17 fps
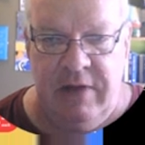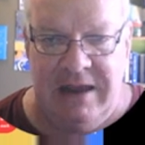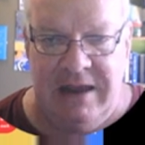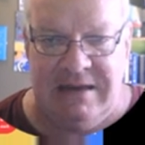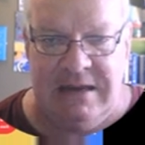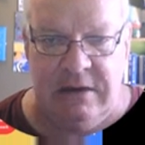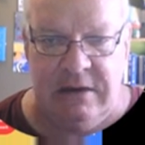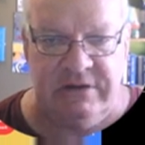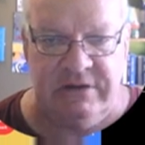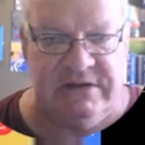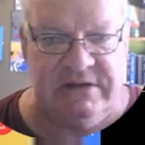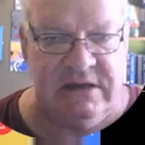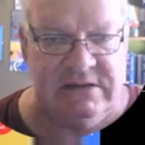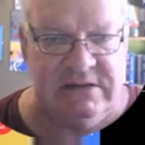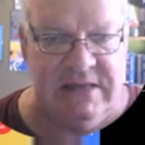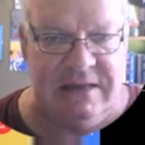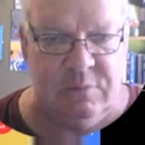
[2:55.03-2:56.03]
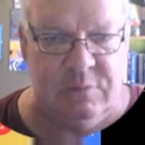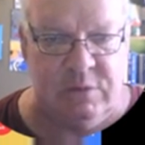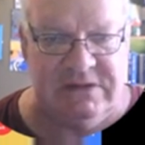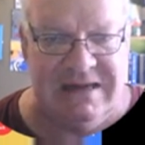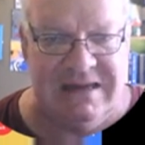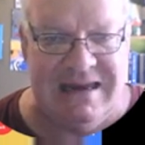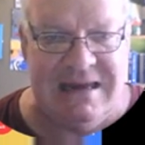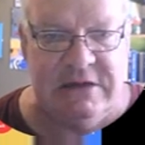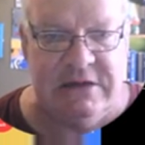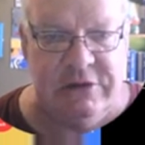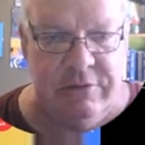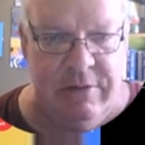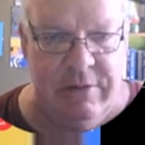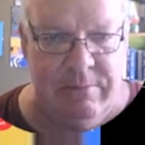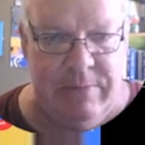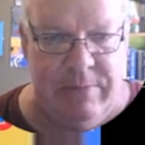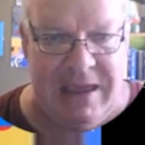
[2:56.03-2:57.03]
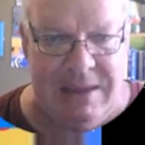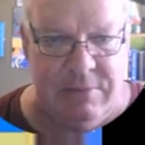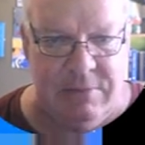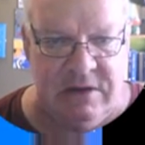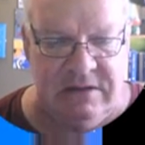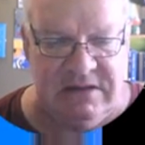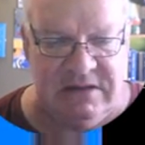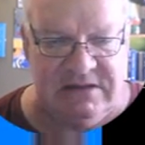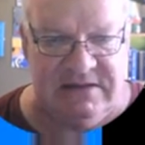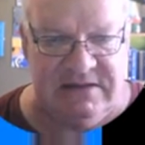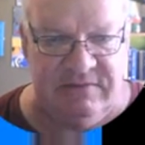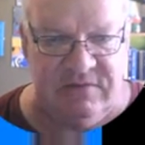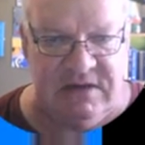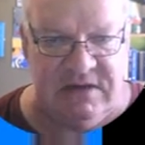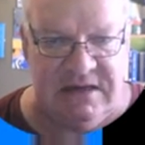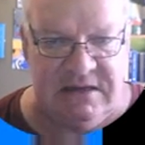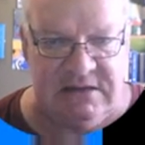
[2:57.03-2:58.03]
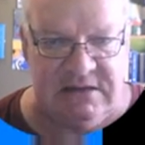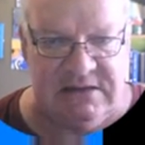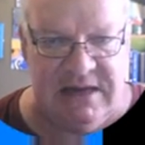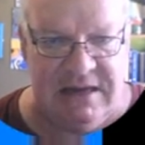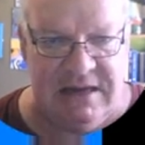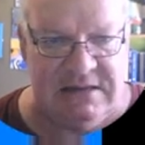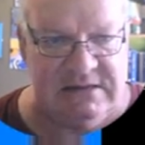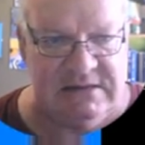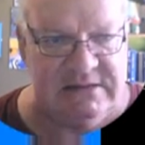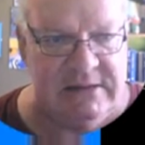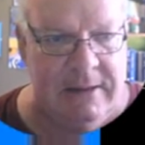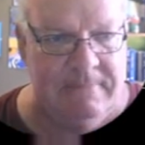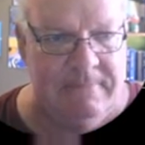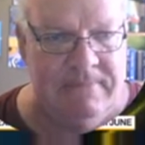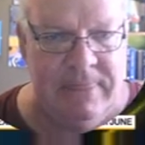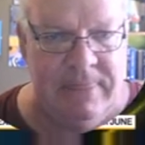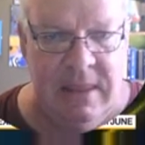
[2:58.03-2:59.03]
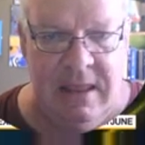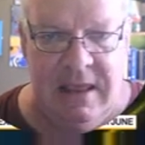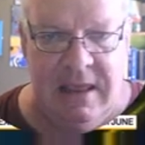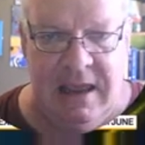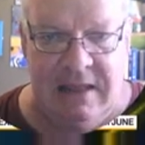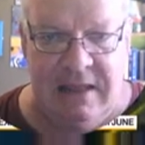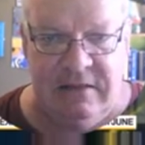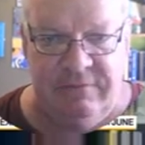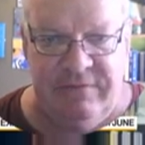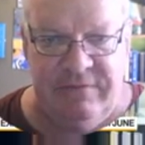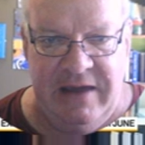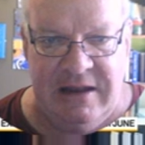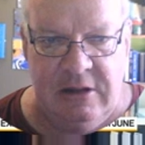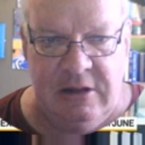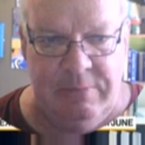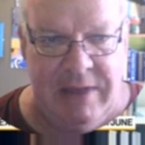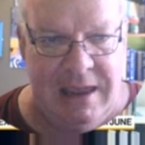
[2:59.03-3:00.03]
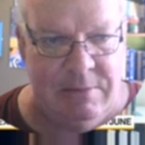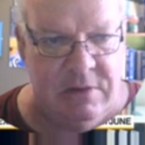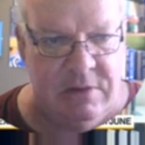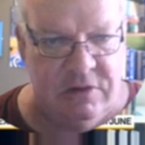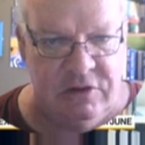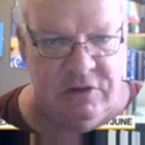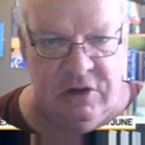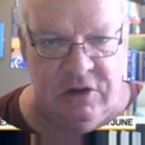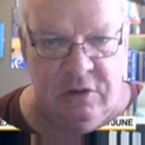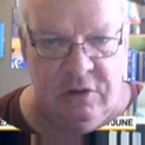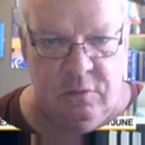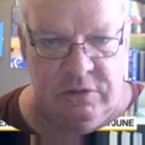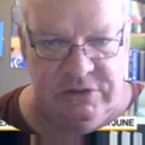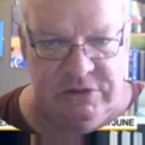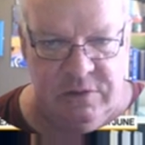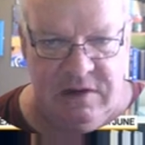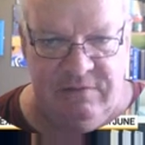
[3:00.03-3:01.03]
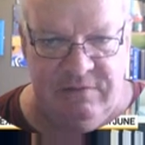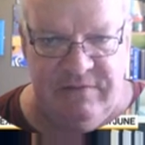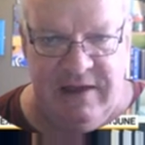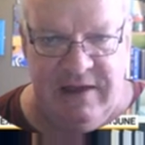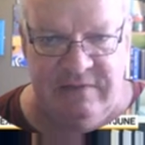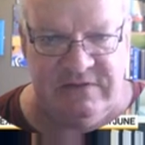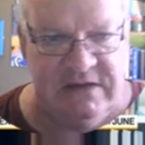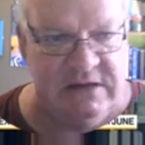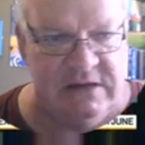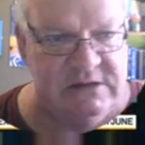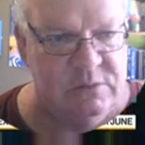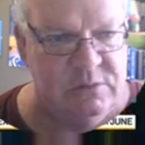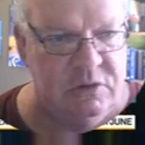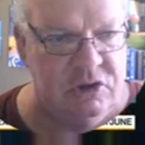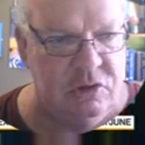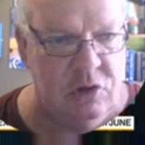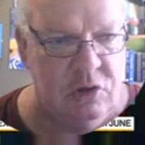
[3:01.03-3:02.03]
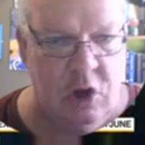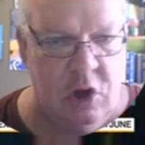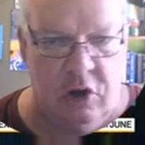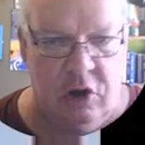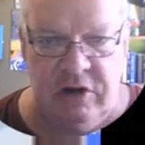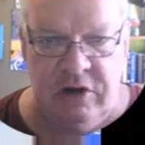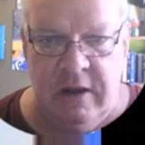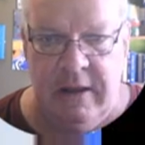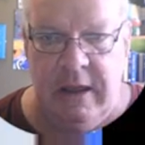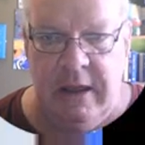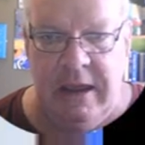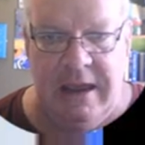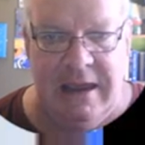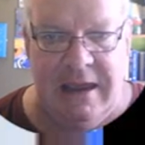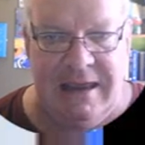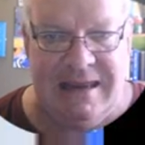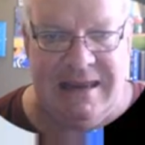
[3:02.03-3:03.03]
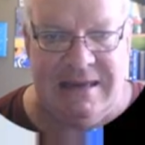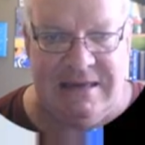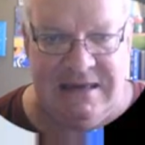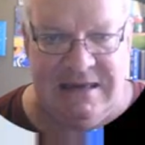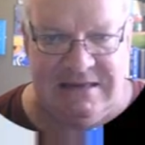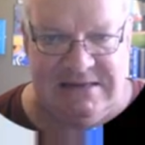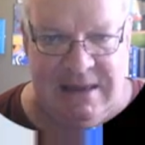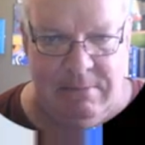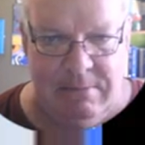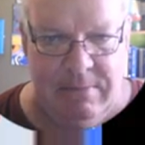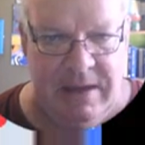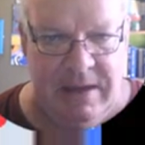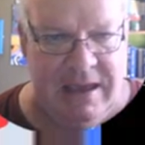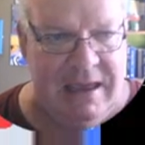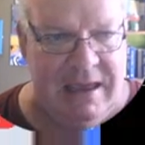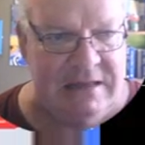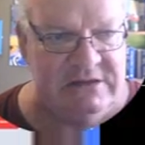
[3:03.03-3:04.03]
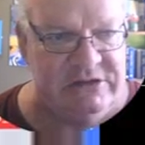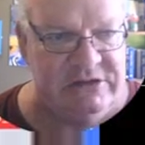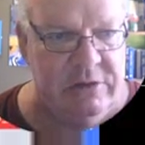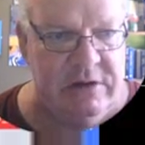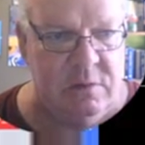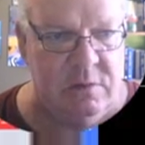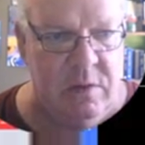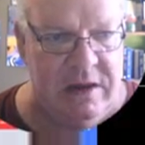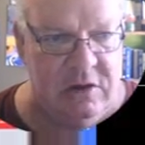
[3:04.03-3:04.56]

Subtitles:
right here, it says that was an interim payment, the 17 cents, and the final payment was 25 cents, which you got in December. And so